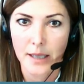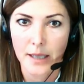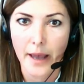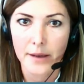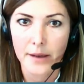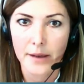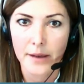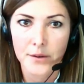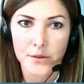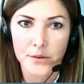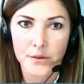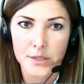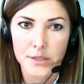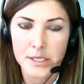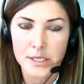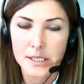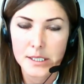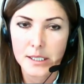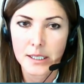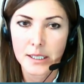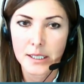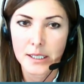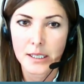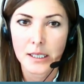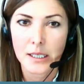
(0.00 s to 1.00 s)

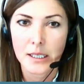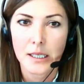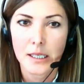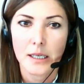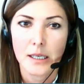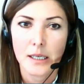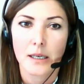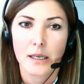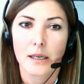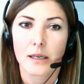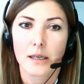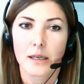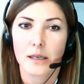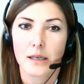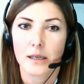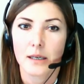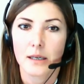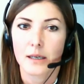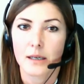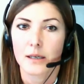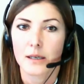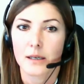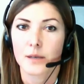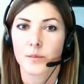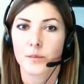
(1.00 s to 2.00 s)
accuracy,
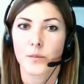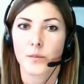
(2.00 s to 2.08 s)
a